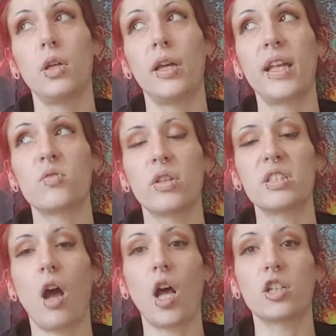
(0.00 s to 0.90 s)
And that's where
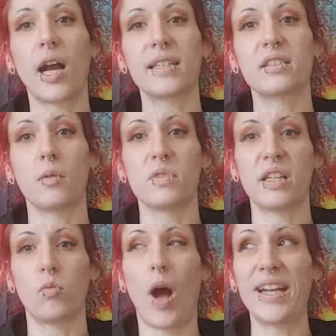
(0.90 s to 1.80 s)
this contrast comes
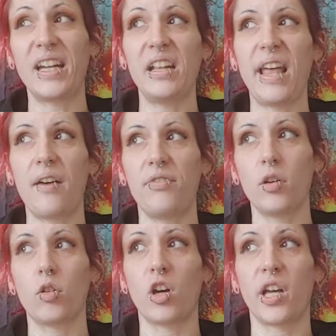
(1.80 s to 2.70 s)
in. Why didn't that
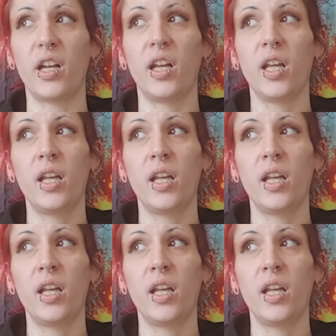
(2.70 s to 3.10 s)
feel good?